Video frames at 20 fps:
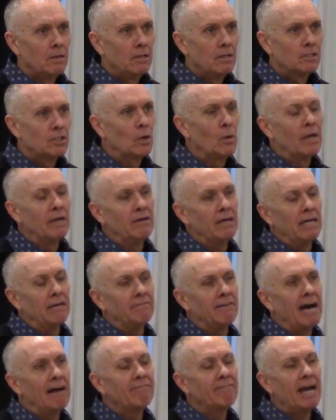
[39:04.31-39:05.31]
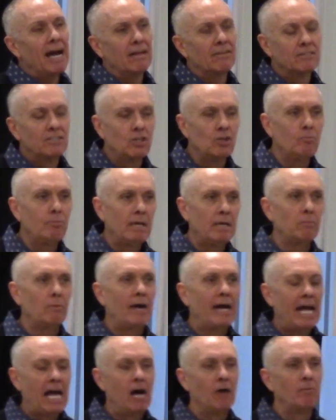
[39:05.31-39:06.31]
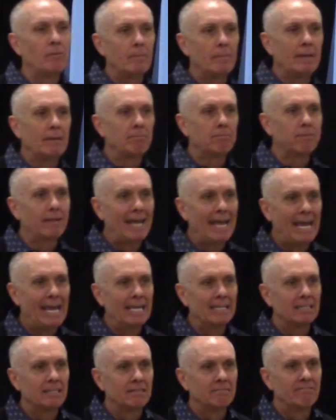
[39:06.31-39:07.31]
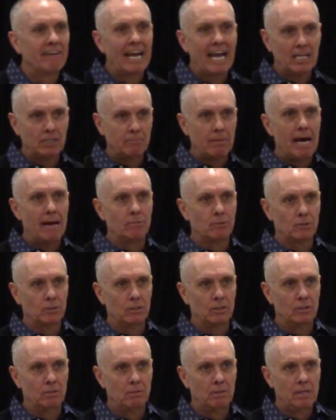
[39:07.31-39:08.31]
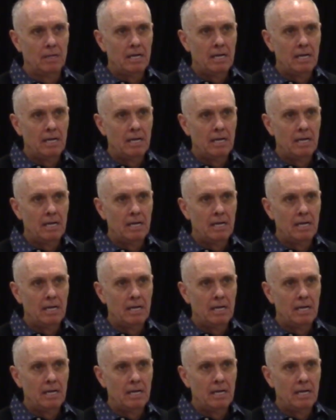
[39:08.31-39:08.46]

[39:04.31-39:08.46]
So if, if I've got two people helping me plan vacation Bible school,